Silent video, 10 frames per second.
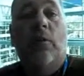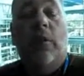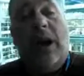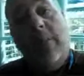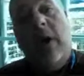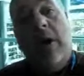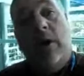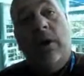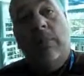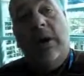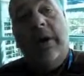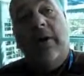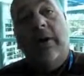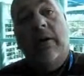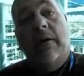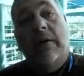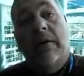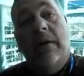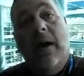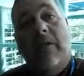when I'm out on the planter
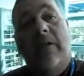and not